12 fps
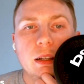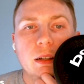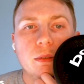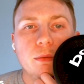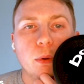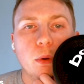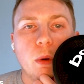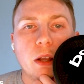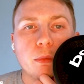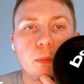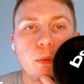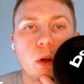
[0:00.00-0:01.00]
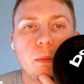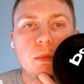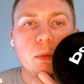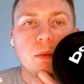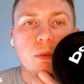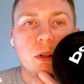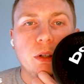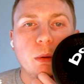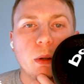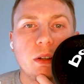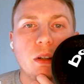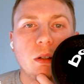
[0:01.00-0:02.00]
For West Brom, you went
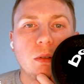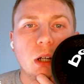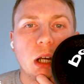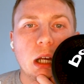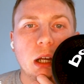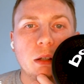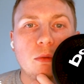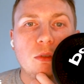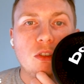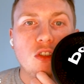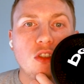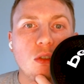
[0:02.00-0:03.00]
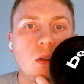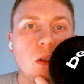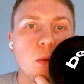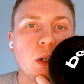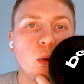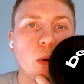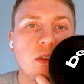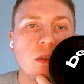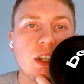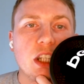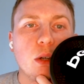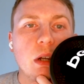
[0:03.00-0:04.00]

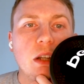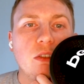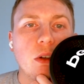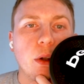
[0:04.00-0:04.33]
0.75 units